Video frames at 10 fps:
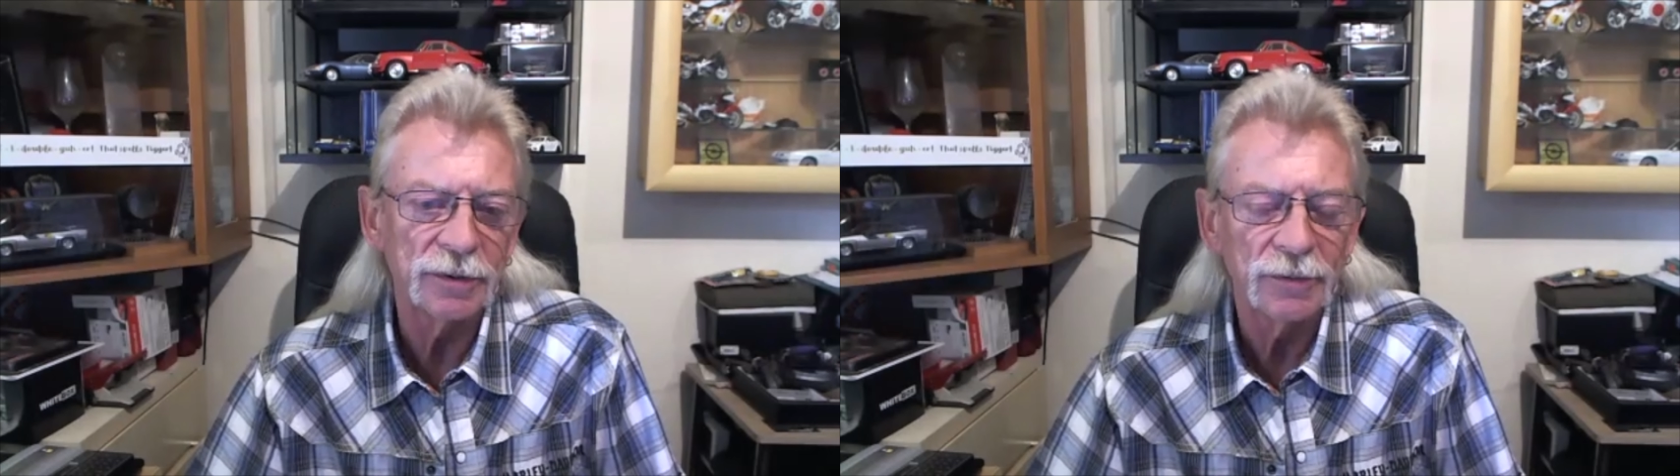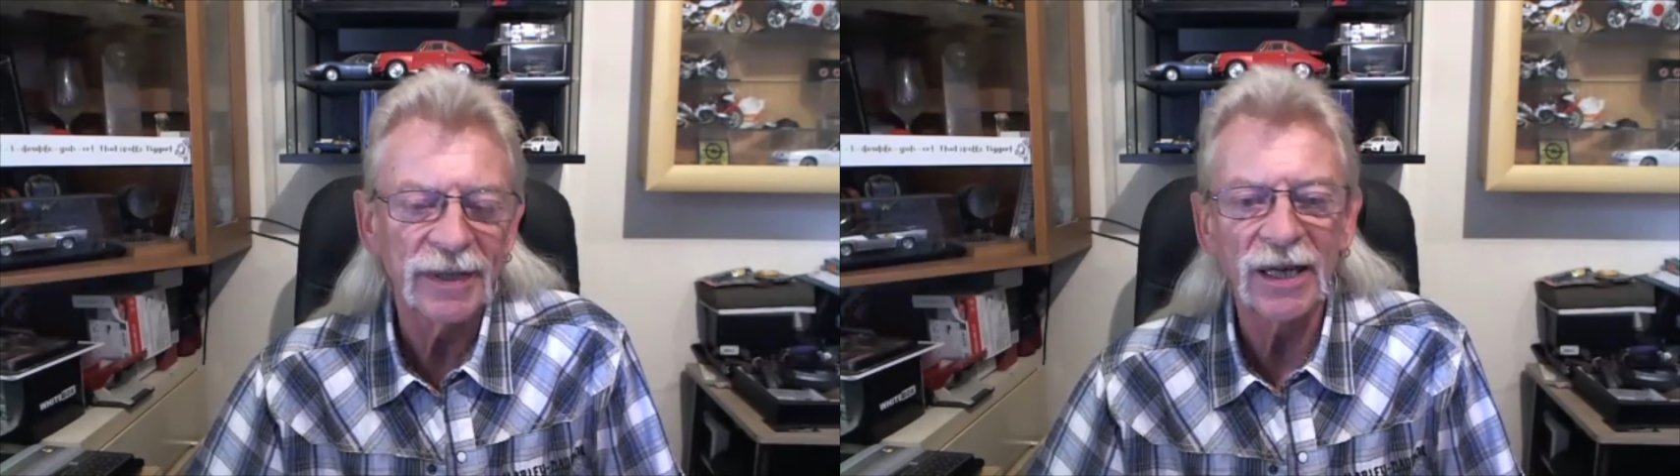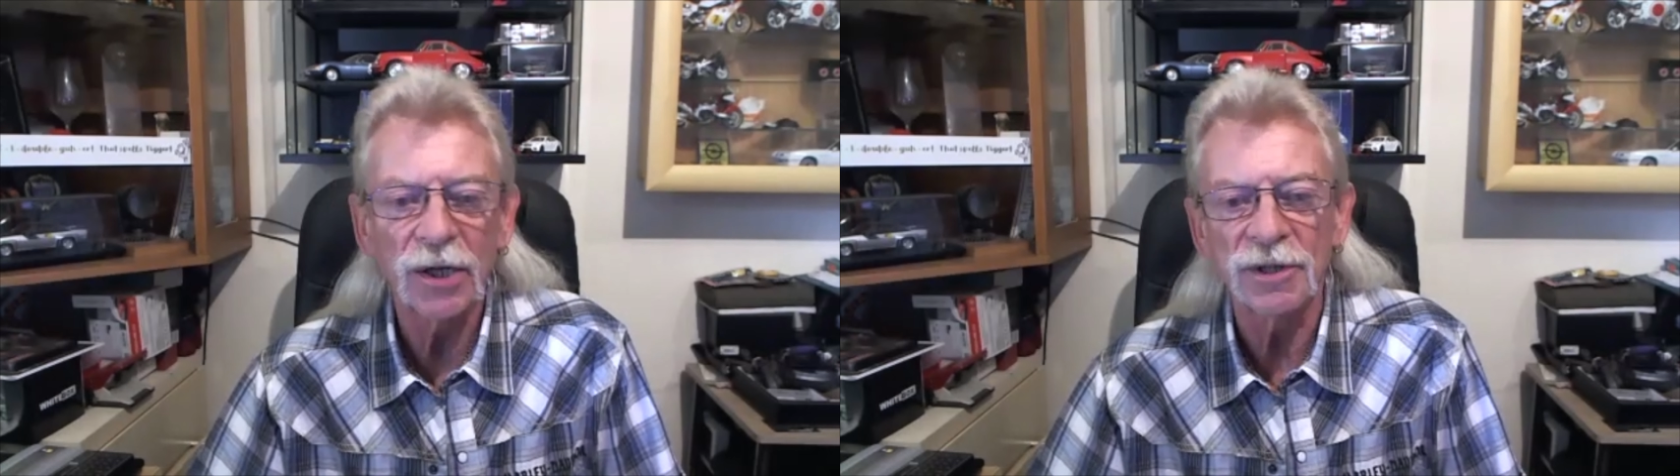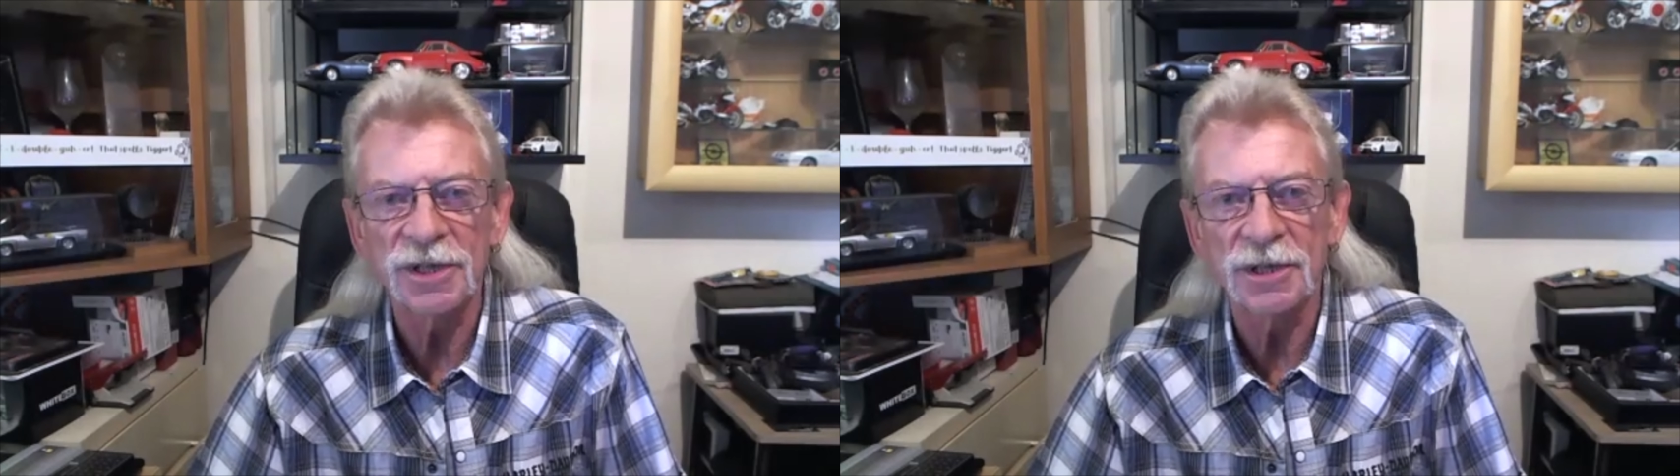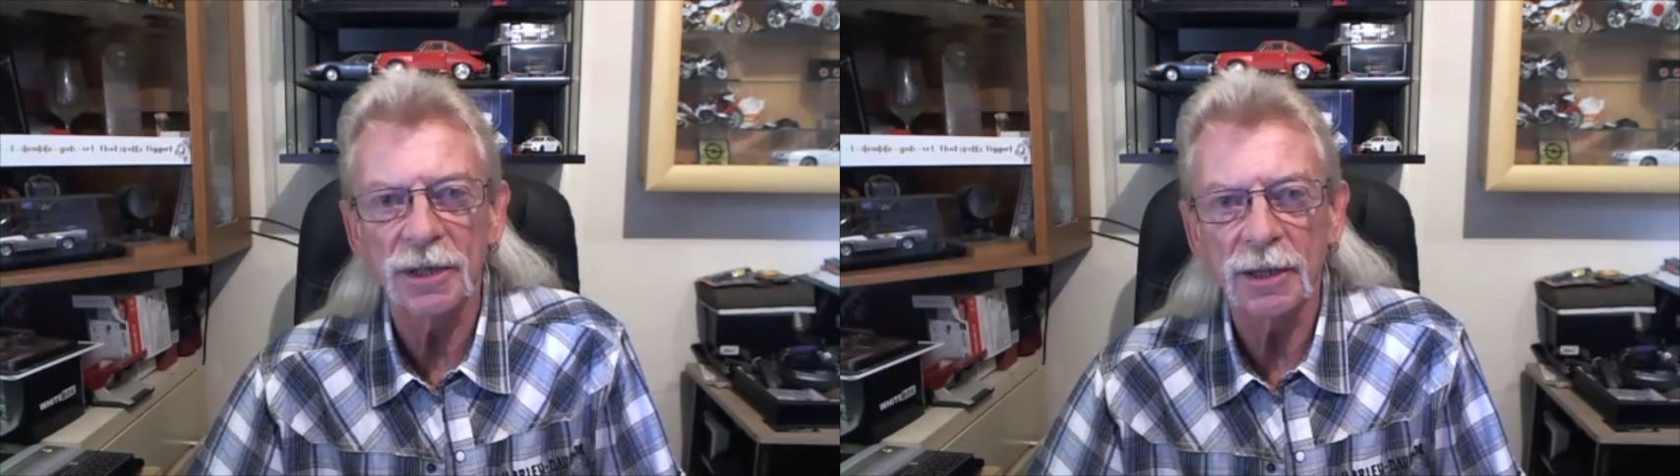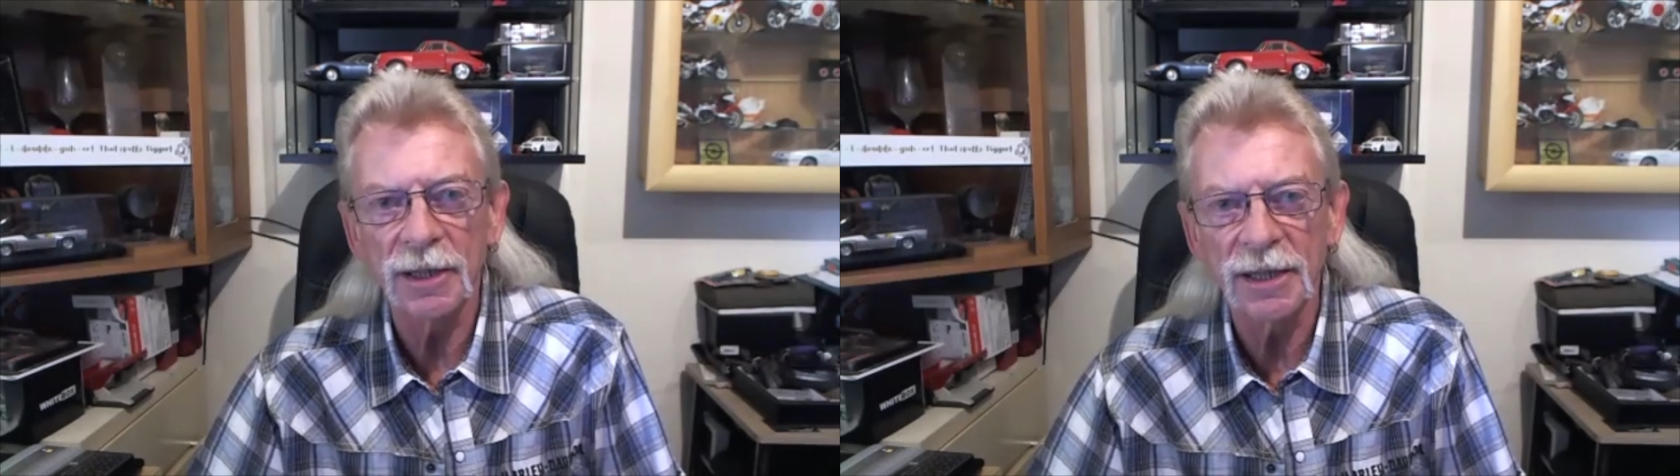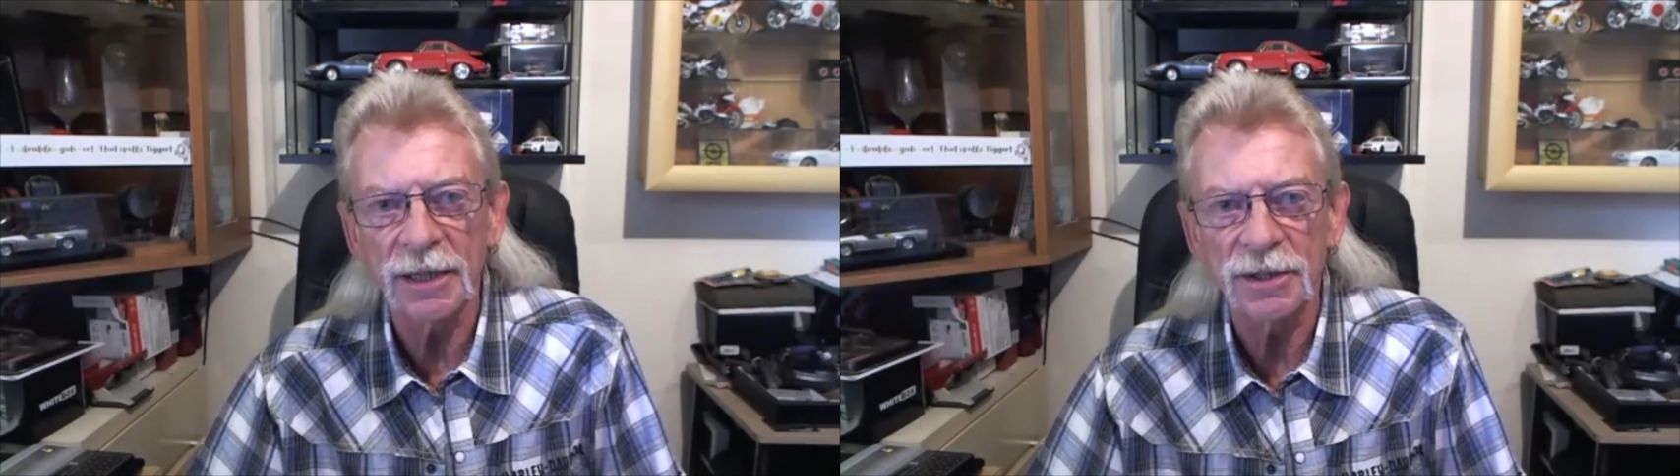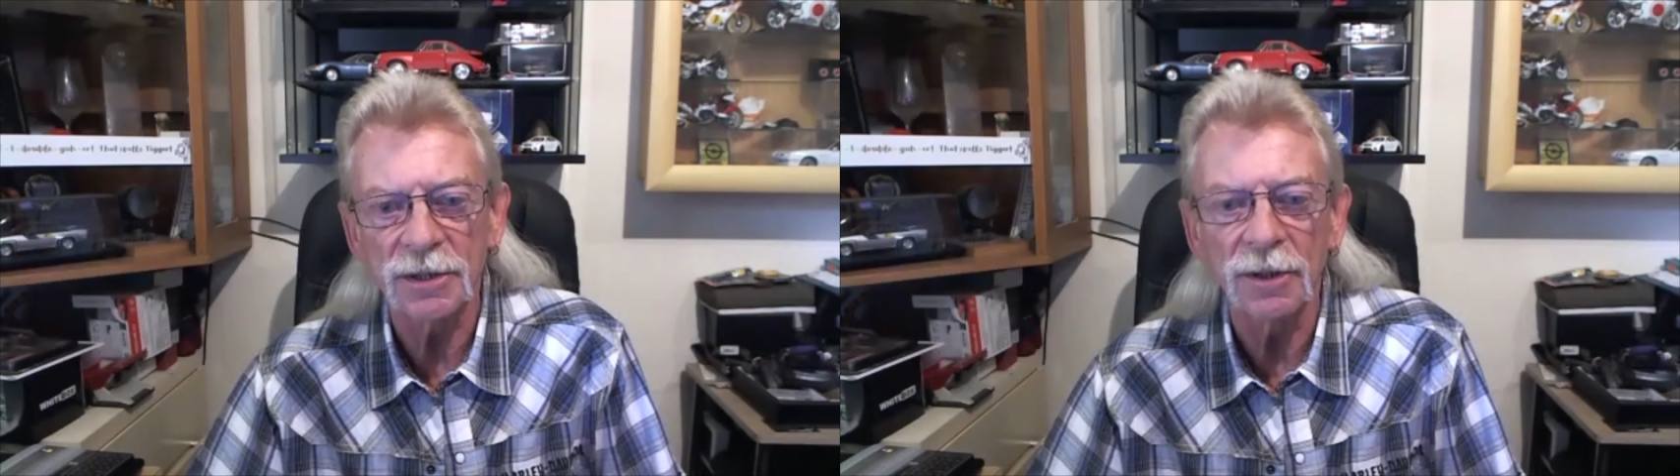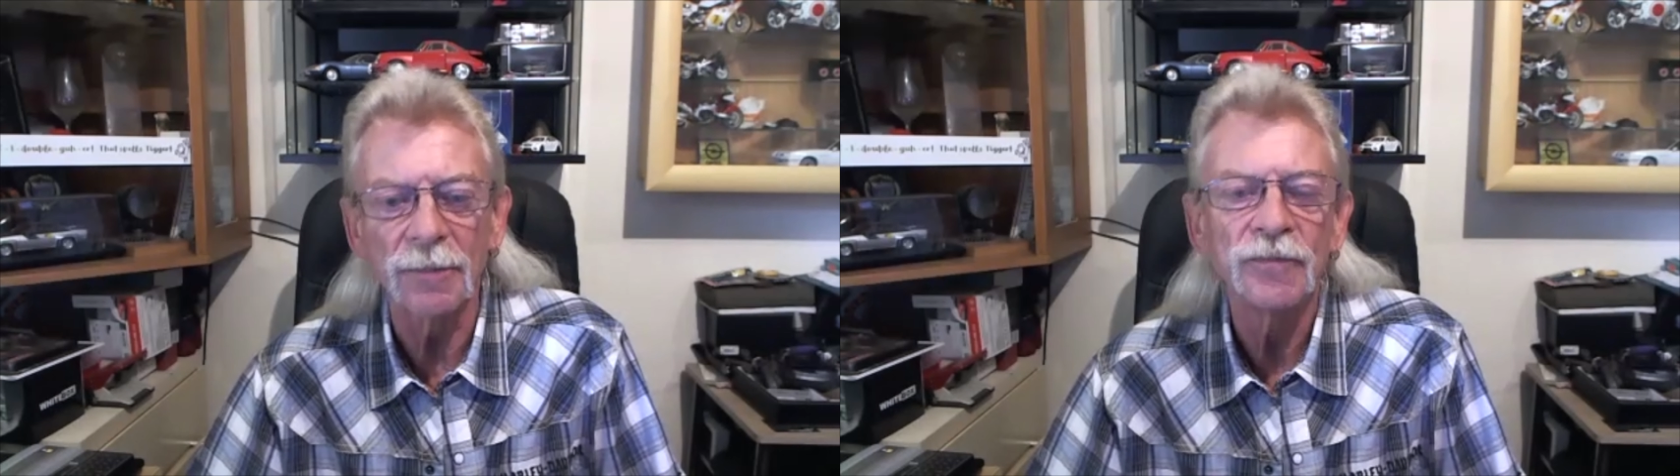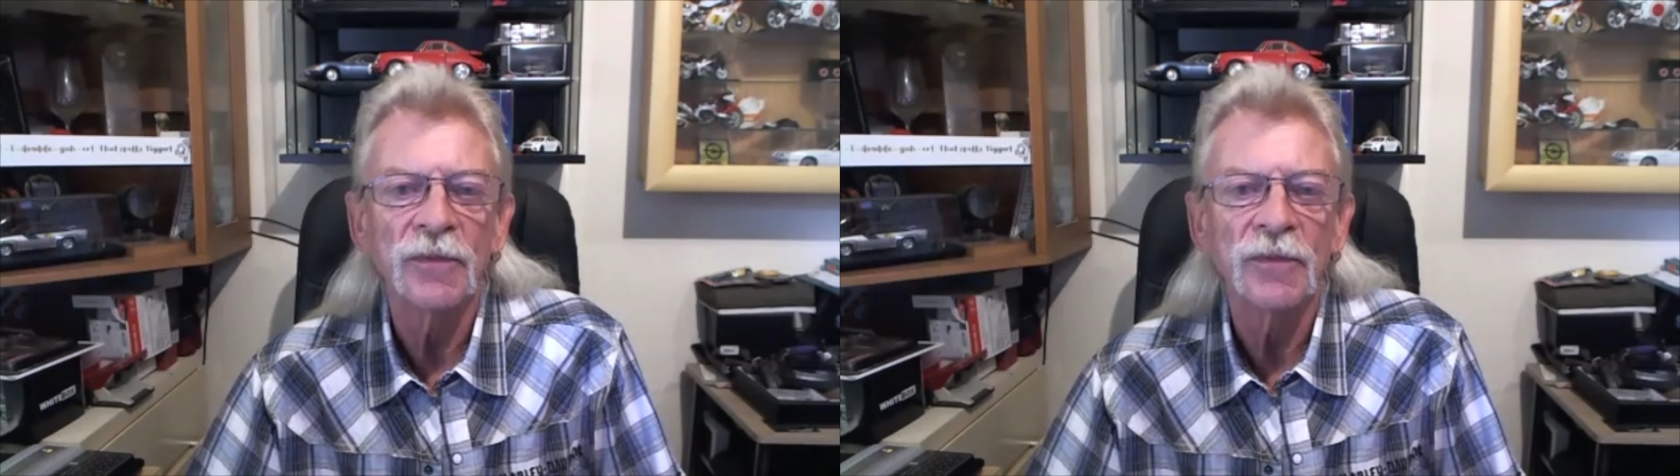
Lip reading: increase the cleaning time.